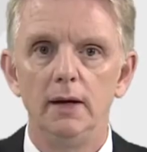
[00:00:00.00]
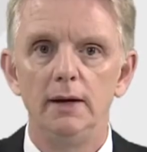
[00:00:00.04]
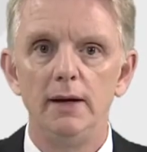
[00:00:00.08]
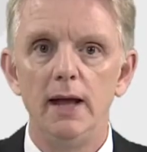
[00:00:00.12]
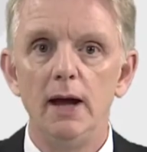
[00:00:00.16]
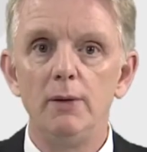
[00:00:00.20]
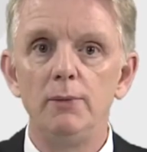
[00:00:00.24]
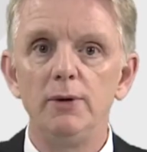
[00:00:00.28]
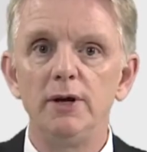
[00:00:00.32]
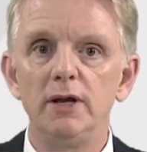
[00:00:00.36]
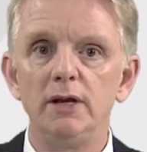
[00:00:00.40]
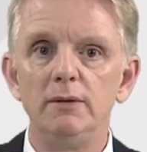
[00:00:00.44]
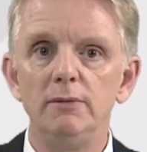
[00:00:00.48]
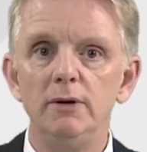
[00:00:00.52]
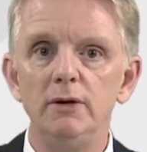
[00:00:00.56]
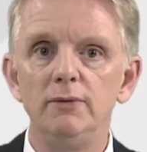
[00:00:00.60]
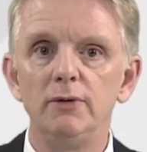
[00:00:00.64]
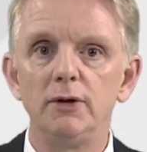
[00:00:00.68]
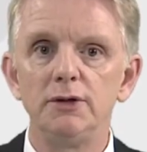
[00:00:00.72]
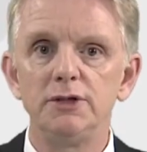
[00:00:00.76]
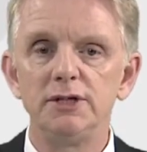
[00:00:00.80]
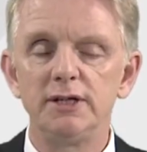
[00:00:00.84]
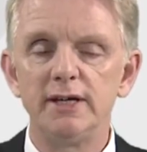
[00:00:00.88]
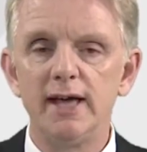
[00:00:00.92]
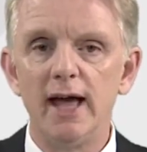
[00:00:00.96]
And now we're going to
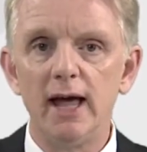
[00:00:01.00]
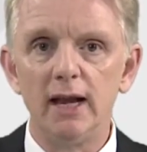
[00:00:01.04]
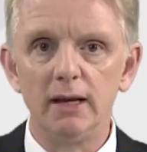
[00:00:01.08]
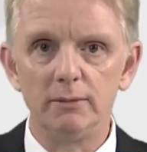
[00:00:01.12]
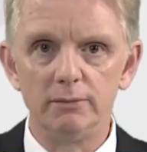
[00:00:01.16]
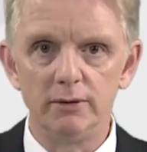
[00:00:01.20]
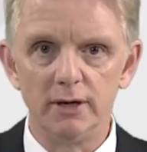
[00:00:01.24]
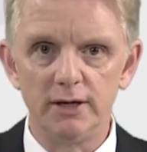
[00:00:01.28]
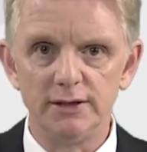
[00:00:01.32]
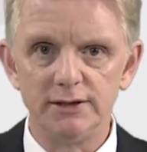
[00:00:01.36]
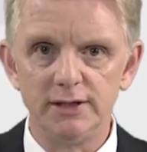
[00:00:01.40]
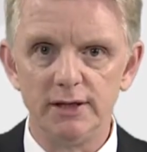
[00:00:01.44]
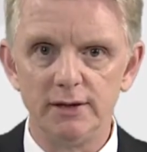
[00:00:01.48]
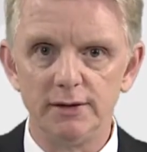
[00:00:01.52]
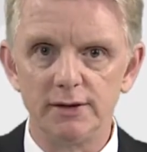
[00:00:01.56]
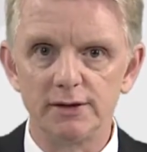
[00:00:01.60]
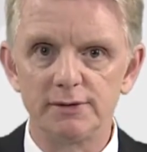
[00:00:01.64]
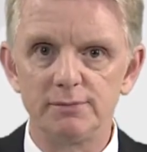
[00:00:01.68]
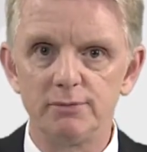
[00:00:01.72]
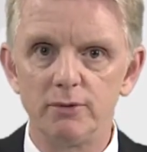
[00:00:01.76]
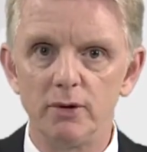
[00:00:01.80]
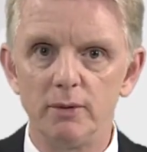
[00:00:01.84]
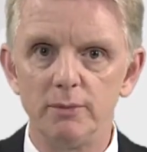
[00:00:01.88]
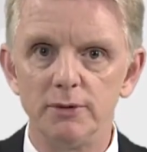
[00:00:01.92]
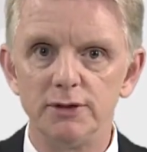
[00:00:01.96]
move on to calibrating
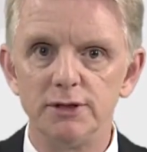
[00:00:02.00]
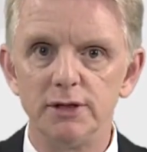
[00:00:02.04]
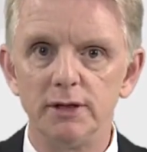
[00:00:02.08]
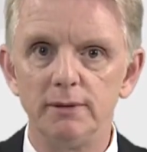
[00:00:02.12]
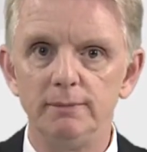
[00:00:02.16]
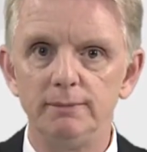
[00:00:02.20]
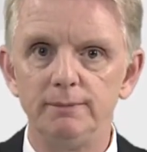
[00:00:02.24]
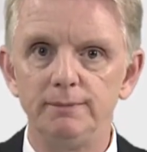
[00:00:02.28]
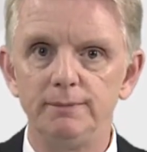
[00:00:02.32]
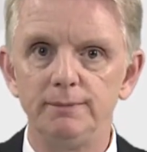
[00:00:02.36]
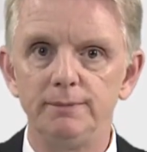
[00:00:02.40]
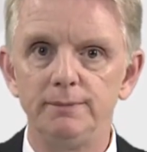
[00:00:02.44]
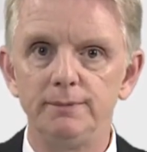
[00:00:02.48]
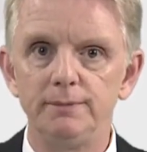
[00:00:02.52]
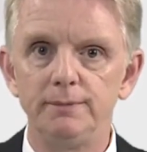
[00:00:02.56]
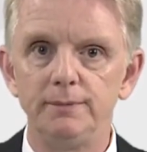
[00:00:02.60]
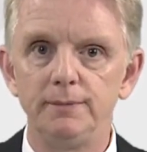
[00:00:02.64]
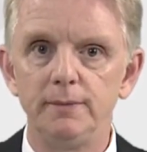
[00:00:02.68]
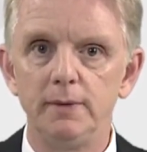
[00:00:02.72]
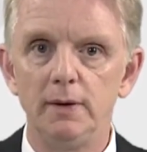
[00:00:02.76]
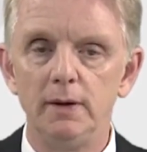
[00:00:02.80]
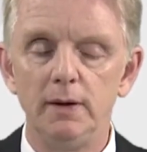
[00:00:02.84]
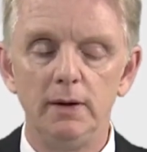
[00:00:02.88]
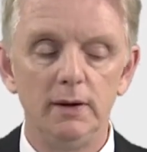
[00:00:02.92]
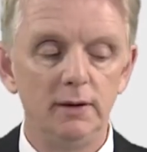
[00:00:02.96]
the spirometer.
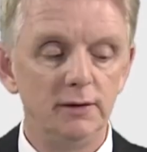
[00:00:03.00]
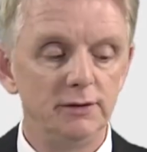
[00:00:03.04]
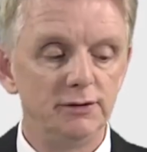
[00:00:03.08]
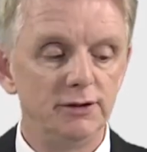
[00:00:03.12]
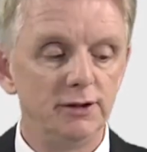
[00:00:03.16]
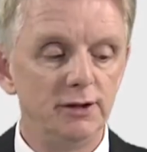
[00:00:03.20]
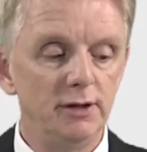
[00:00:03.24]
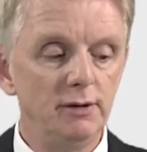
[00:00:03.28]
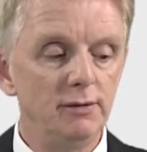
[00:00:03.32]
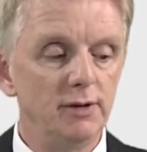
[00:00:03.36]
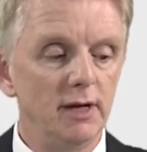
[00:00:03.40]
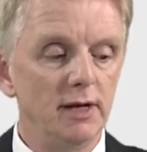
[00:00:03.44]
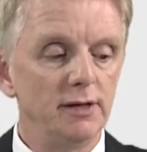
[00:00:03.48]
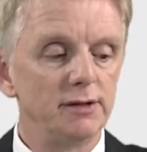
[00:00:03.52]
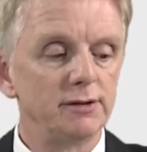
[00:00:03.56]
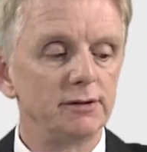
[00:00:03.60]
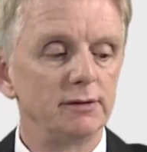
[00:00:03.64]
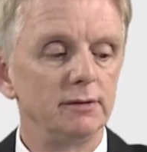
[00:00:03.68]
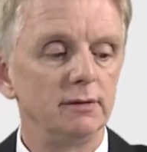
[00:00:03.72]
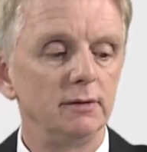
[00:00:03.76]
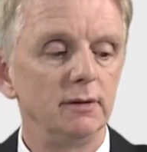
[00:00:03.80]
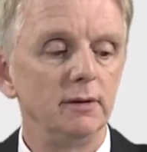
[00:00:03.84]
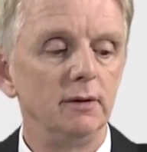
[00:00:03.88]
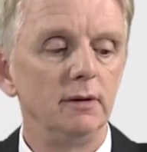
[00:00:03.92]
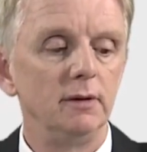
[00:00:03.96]
To do
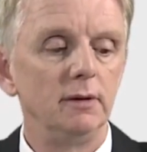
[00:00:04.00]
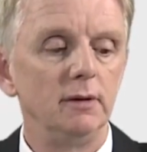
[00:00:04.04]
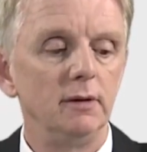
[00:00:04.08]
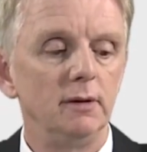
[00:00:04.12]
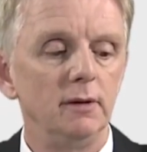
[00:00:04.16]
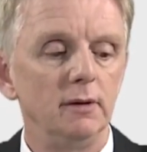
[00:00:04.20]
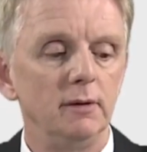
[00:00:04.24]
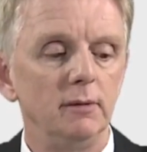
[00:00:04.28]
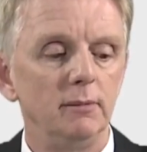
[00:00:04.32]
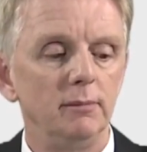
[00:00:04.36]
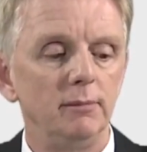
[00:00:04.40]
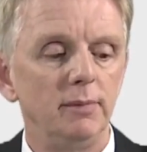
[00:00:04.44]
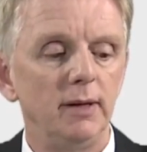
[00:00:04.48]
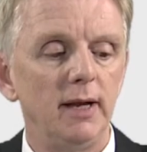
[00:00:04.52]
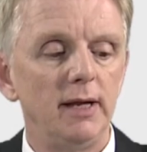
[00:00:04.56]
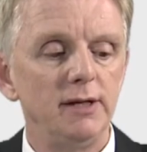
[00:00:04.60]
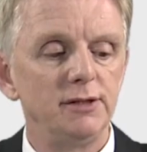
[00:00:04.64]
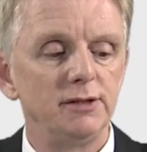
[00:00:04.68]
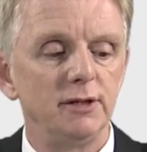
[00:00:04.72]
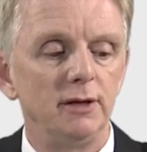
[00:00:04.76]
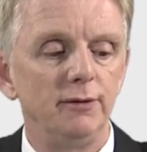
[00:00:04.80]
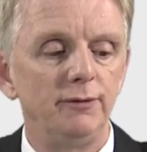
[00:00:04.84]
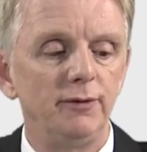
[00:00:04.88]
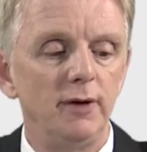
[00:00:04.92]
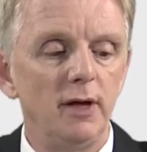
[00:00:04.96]
this,
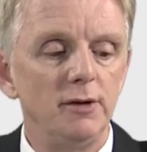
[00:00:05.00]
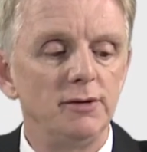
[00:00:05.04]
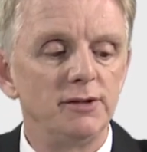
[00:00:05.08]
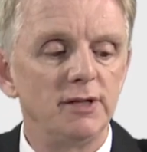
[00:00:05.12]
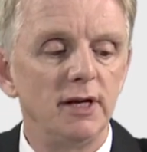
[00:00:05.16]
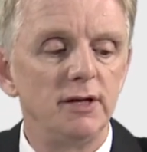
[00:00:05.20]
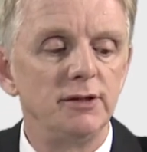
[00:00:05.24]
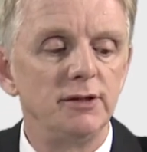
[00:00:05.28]
place a flow